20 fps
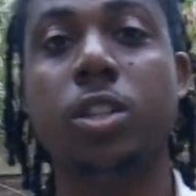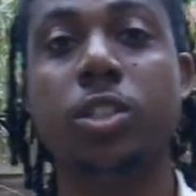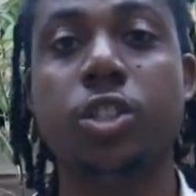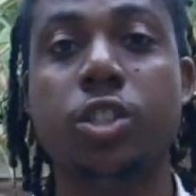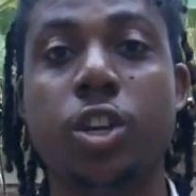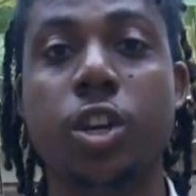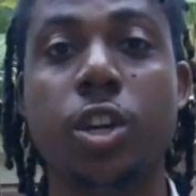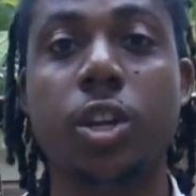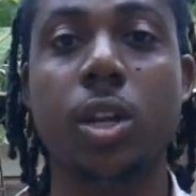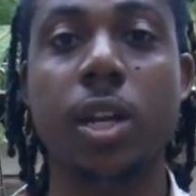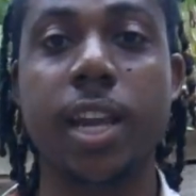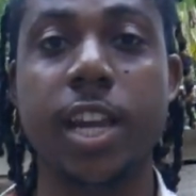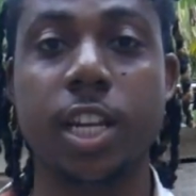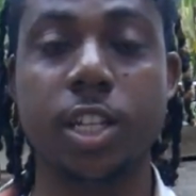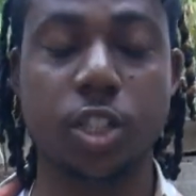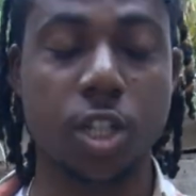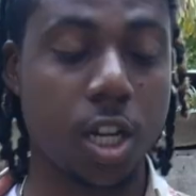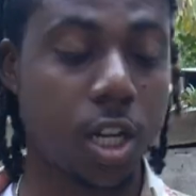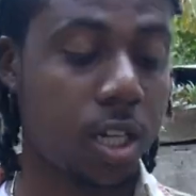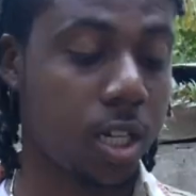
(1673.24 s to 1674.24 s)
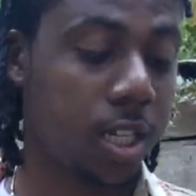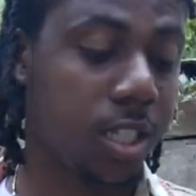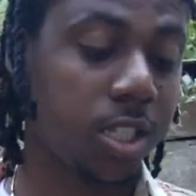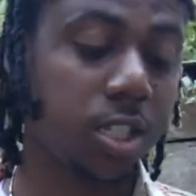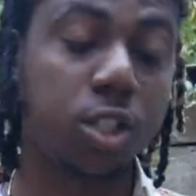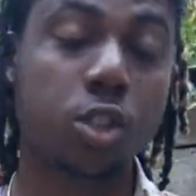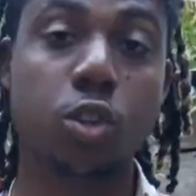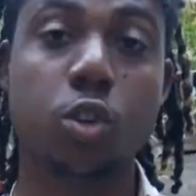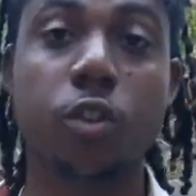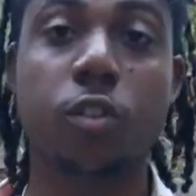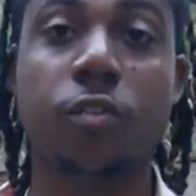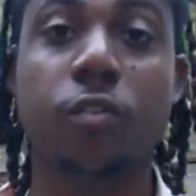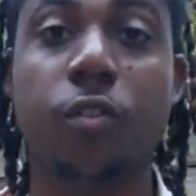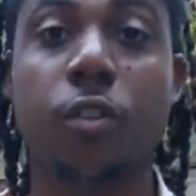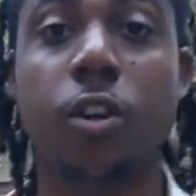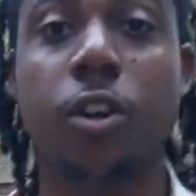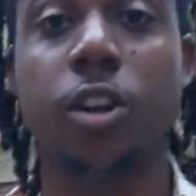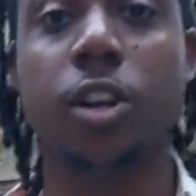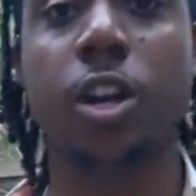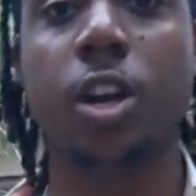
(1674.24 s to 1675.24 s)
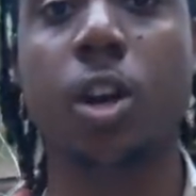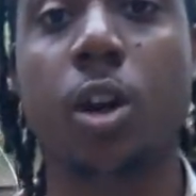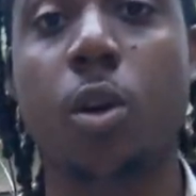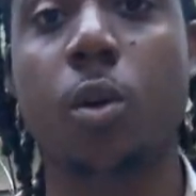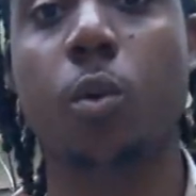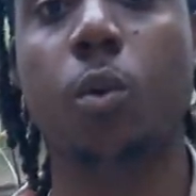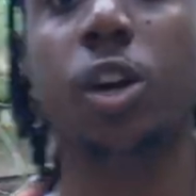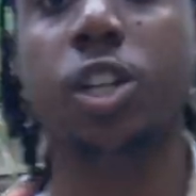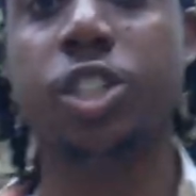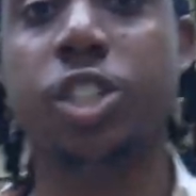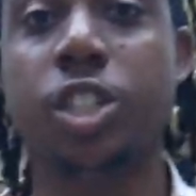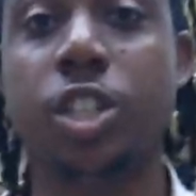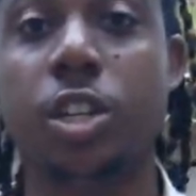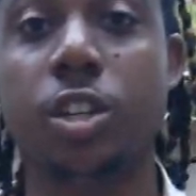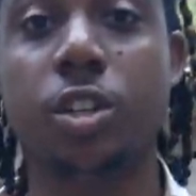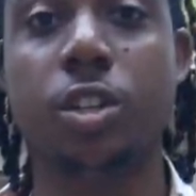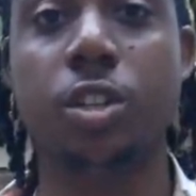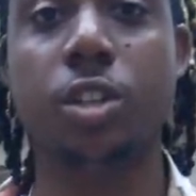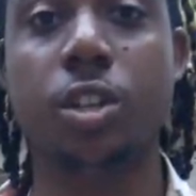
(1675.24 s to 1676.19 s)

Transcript: circulation. This is good for washing your,